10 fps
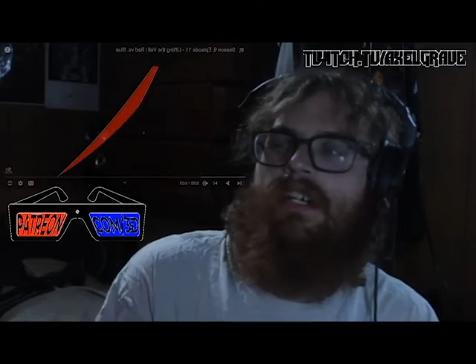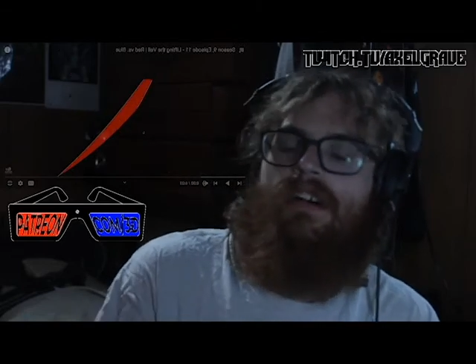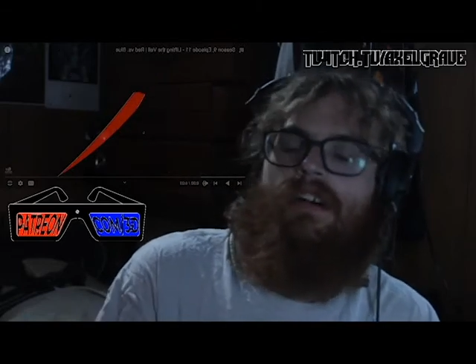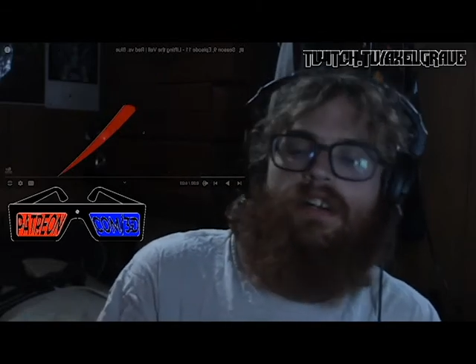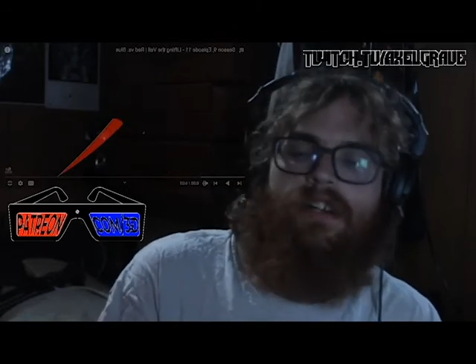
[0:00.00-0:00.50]

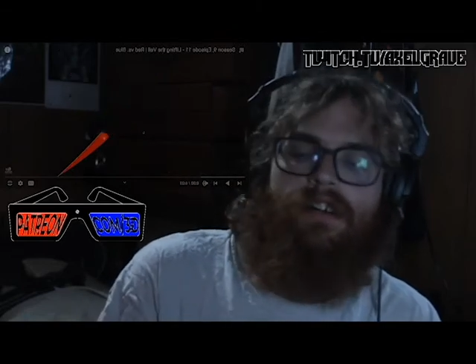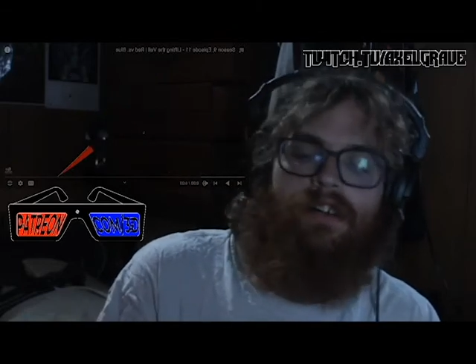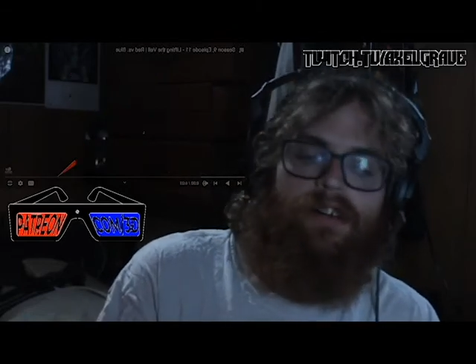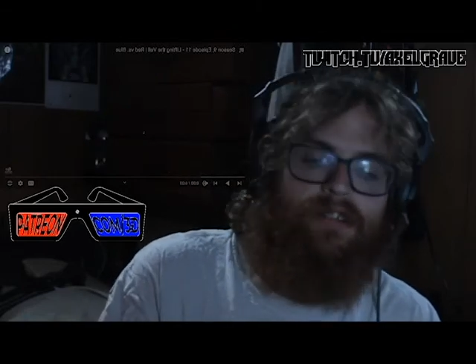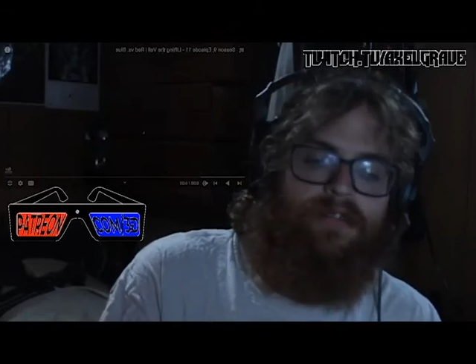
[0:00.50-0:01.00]
on
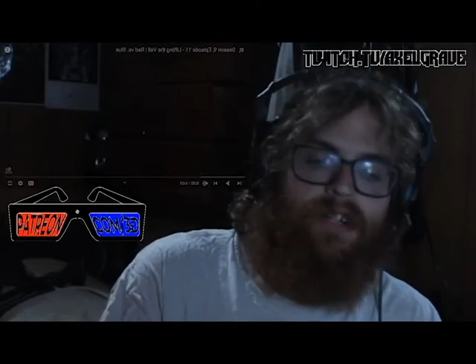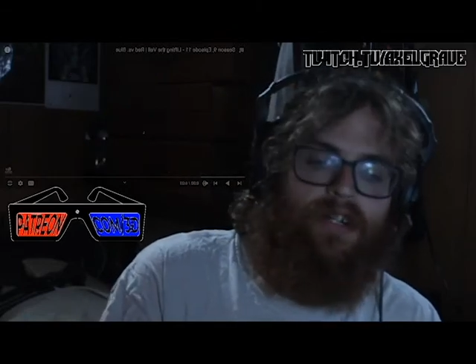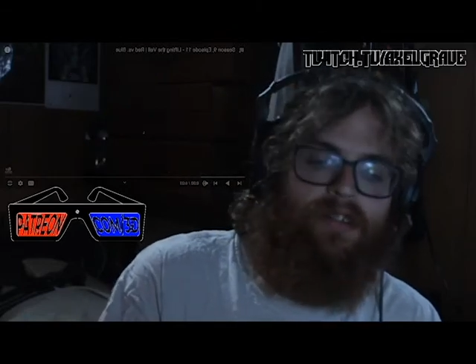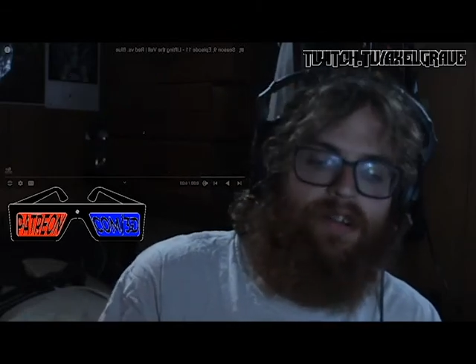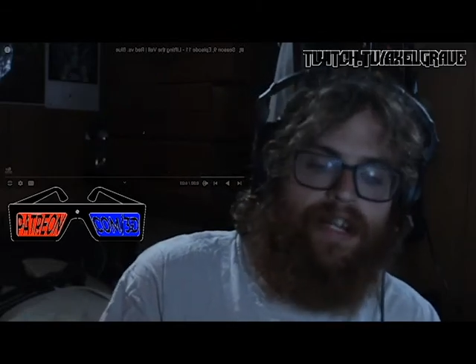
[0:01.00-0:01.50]
all of our
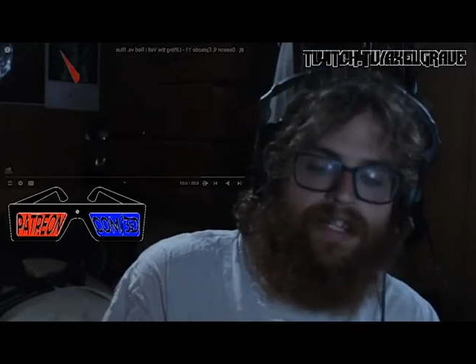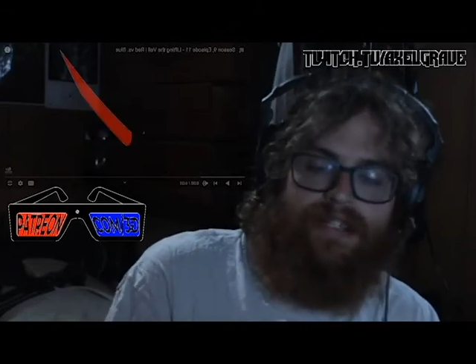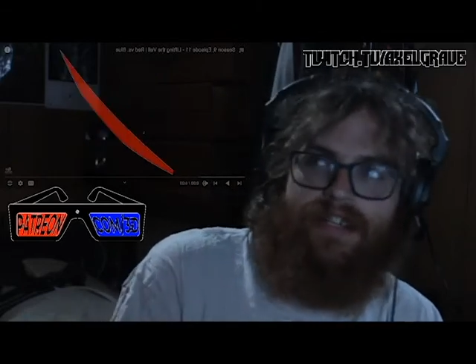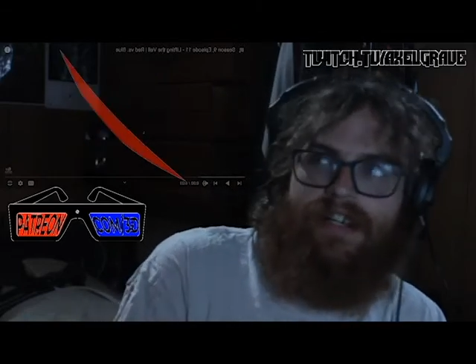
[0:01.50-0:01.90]
great,